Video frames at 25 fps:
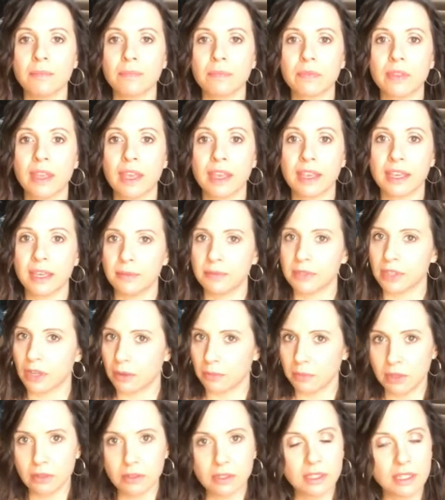It keeps our
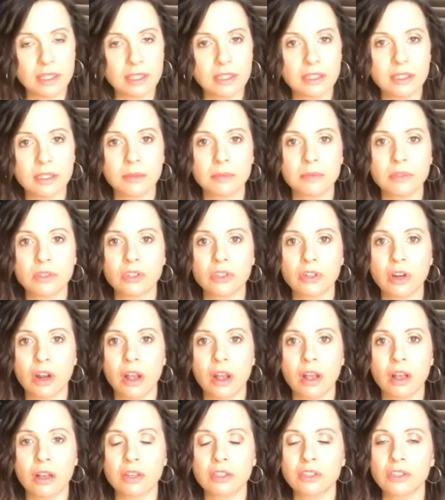immune system
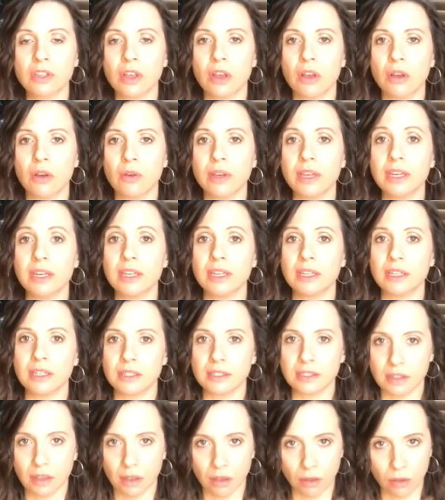strong. So it
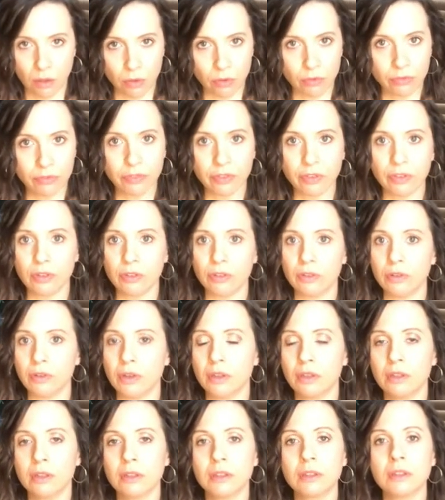is whole food,
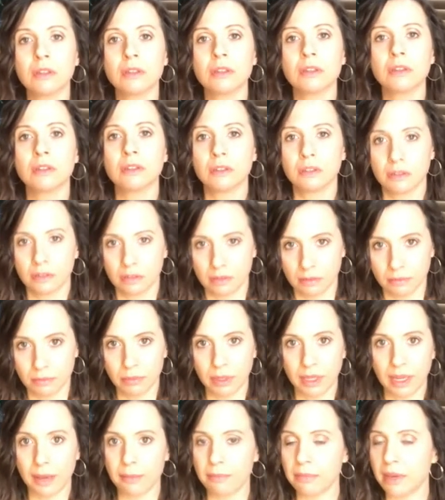
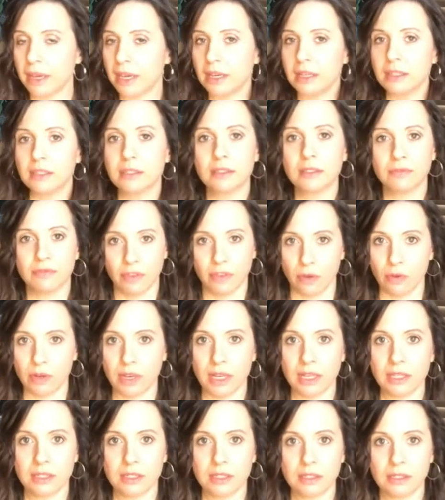plant-based
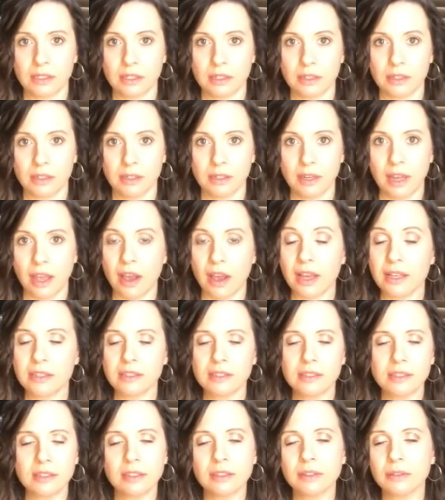focused. Now, I
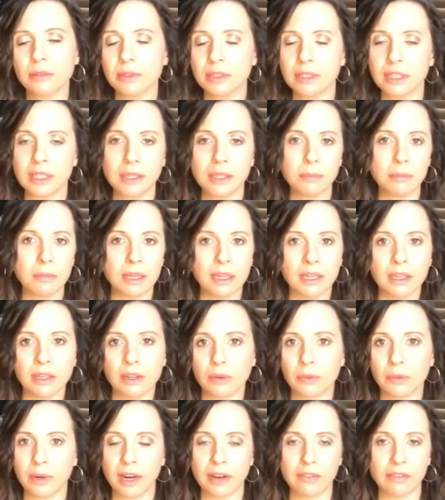still will eat meat
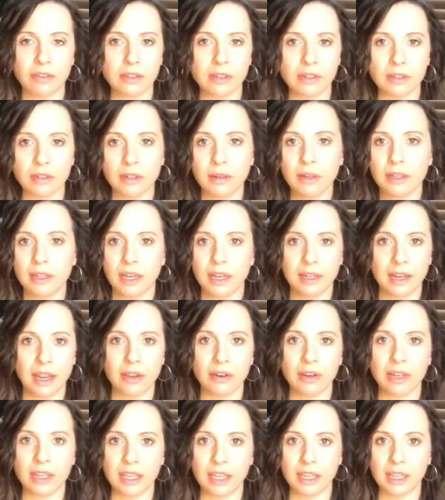or whatever now
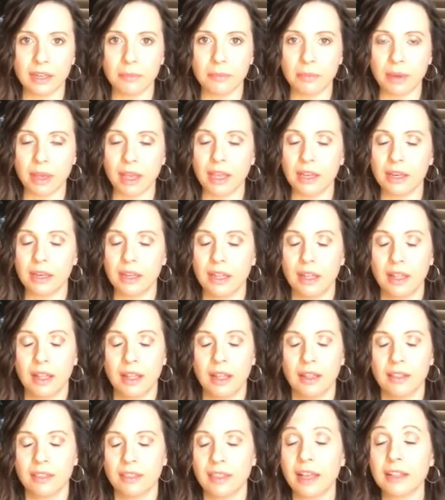and again, but
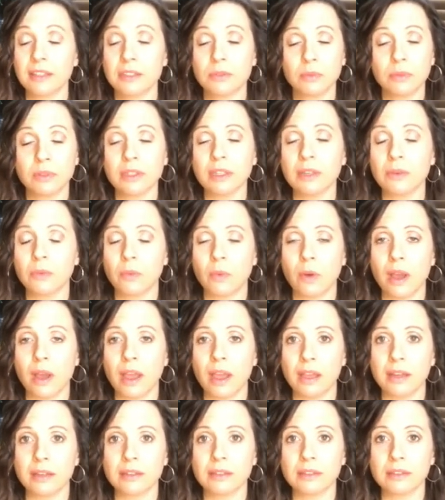that's really
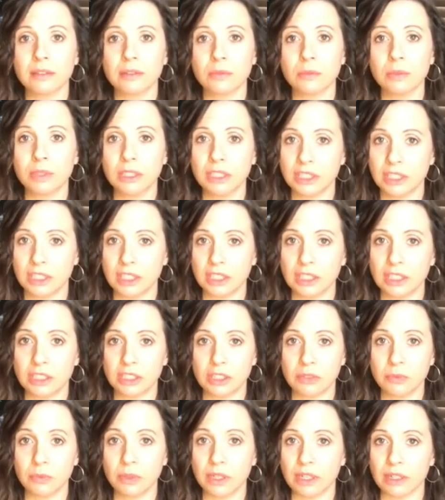what we teach
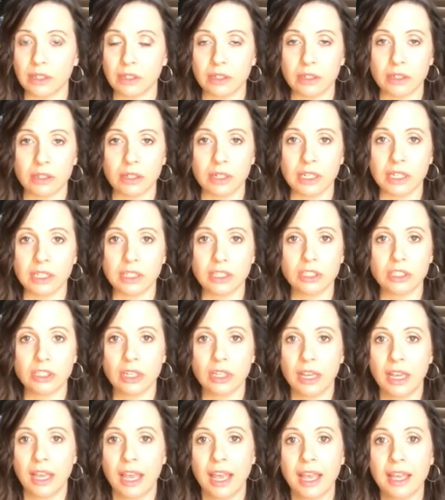and we encourage.